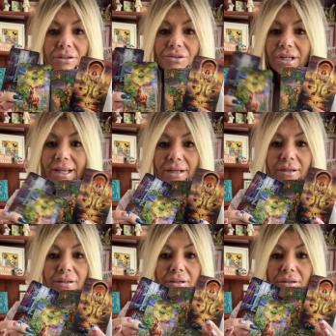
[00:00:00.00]

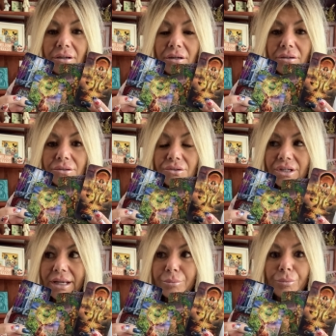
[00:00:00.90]
Take,
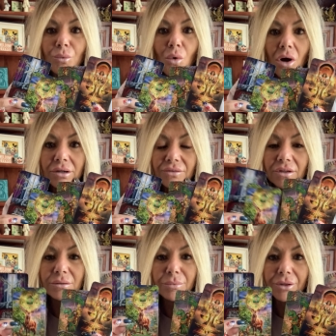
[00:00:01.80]
take walks
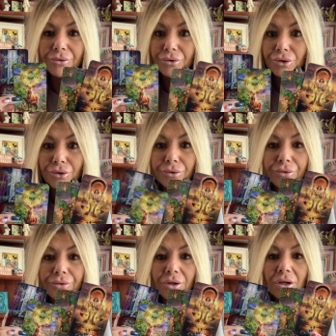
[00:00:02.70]
in Mother Earth.